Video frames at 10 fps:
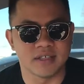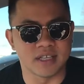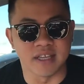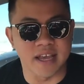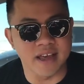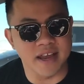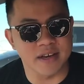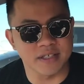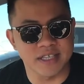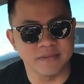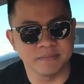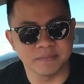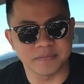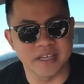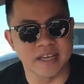Kalia Anderson
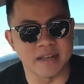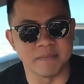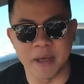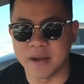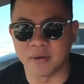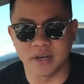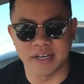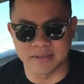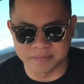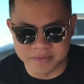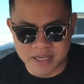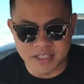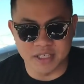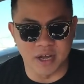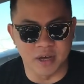in Bend, Oregon.
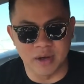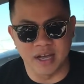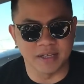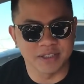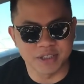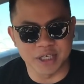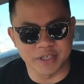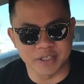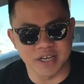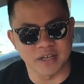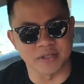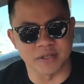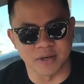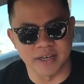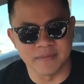So share your taco
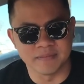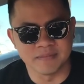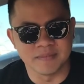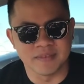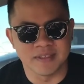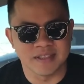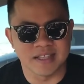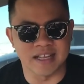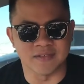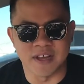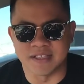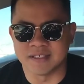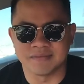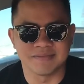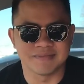story. That's
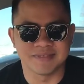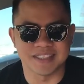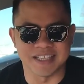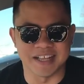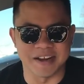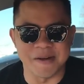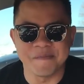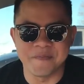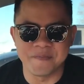Vince. See you later.